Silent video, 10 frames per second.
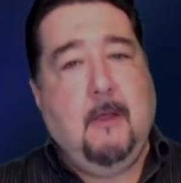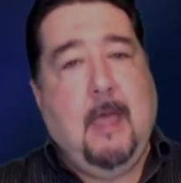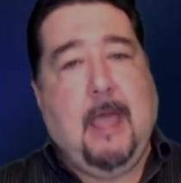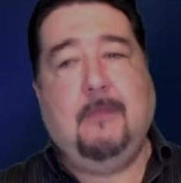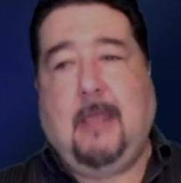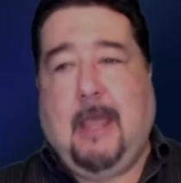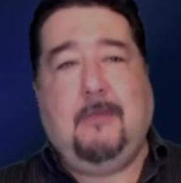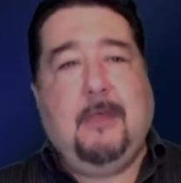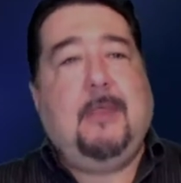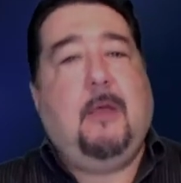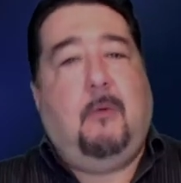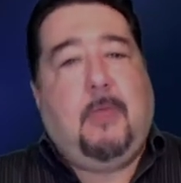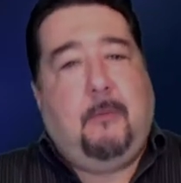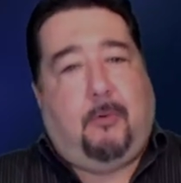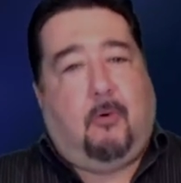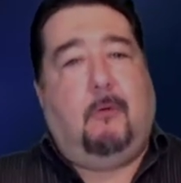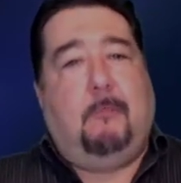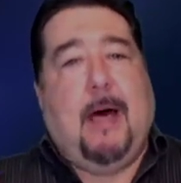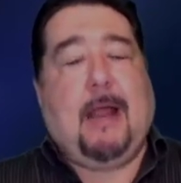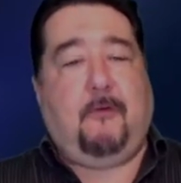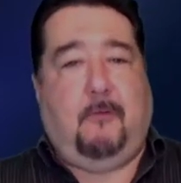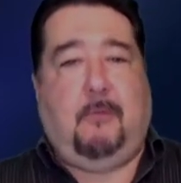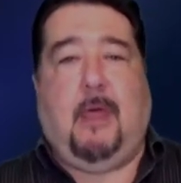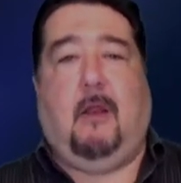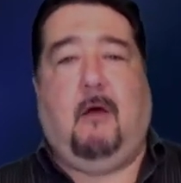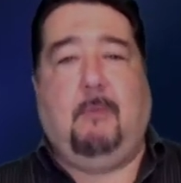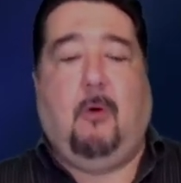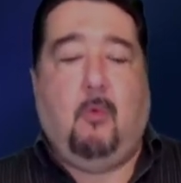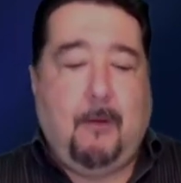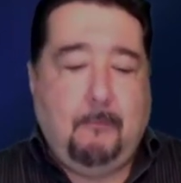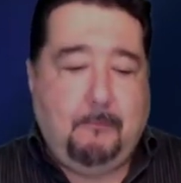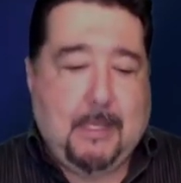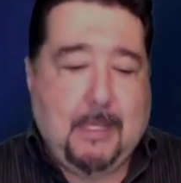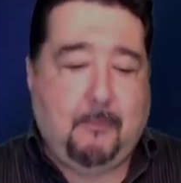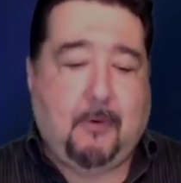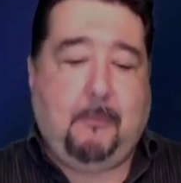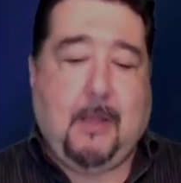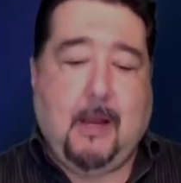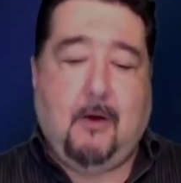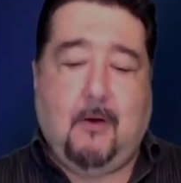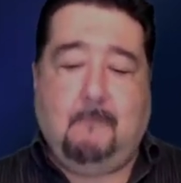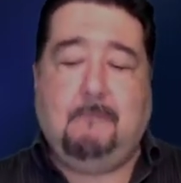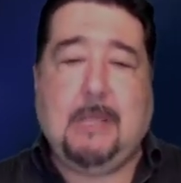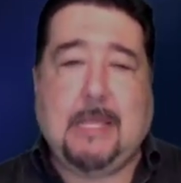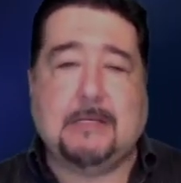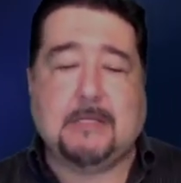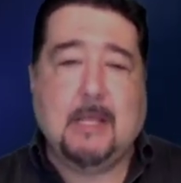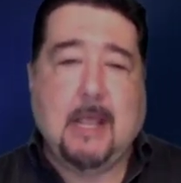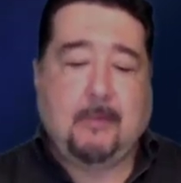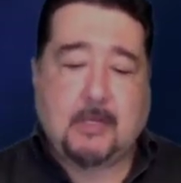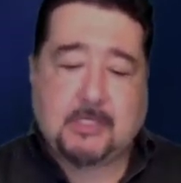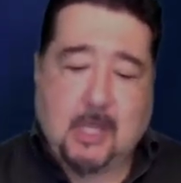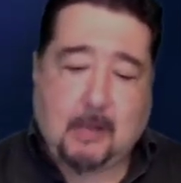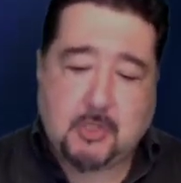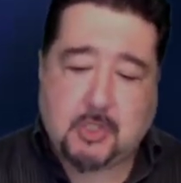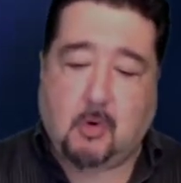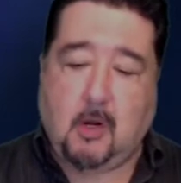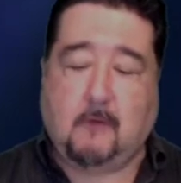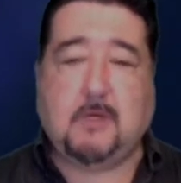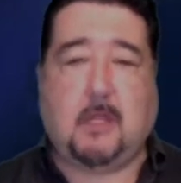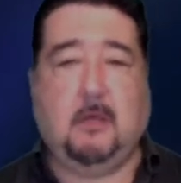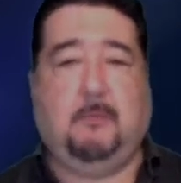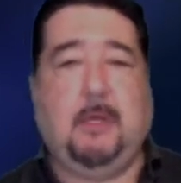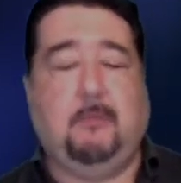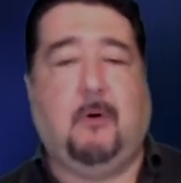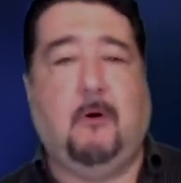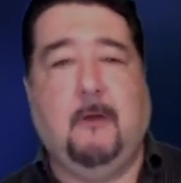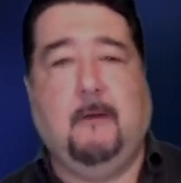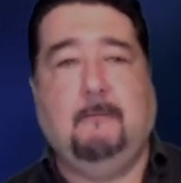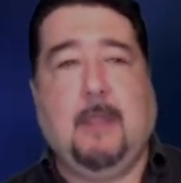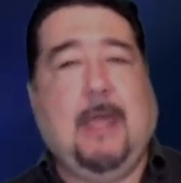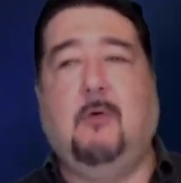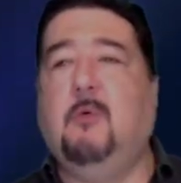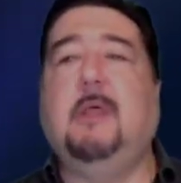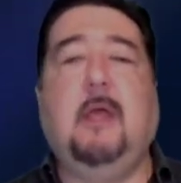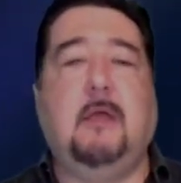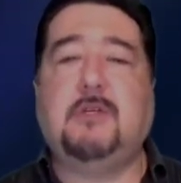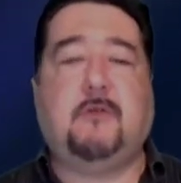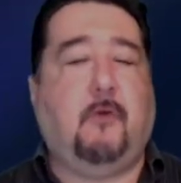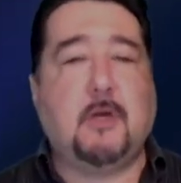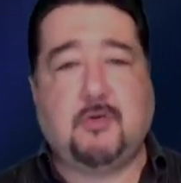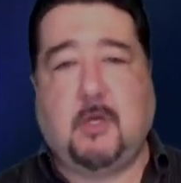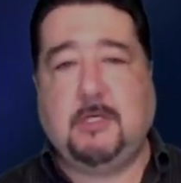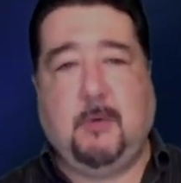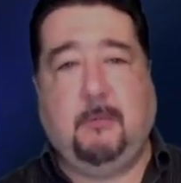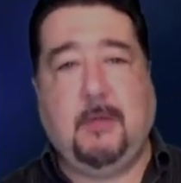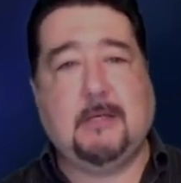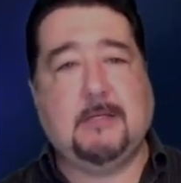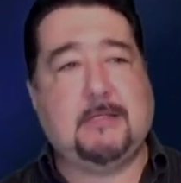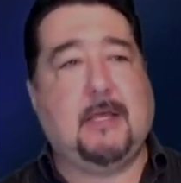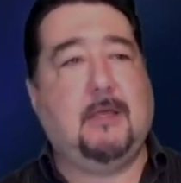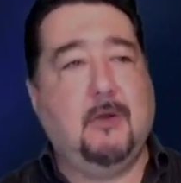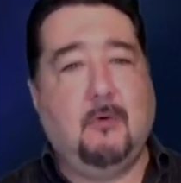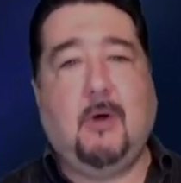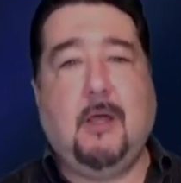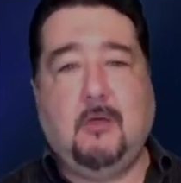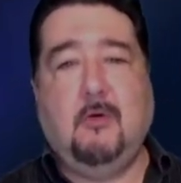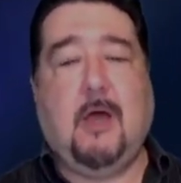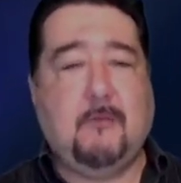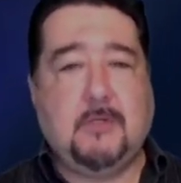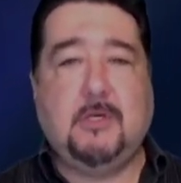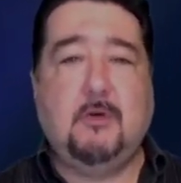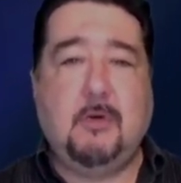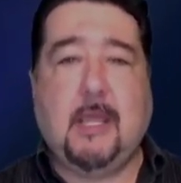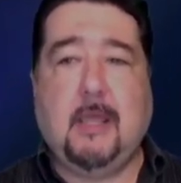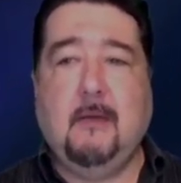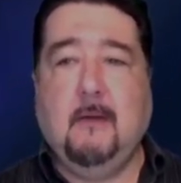And, and then they, they pull back from that about what being prepared means. And they stop short of telling people. And it really, it just frustrates me, because it's like, you know what? You have a duty